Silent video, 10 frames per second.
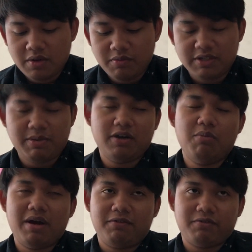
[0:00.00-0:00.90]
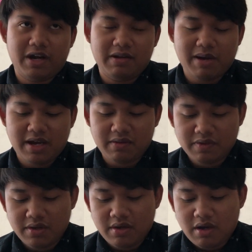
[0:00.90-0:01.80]
is my my friend of mine.
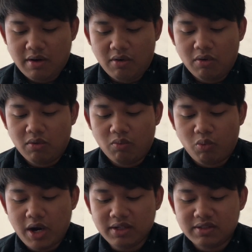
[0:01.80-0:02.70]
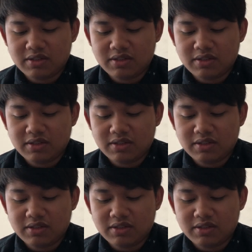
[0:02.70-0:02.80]
What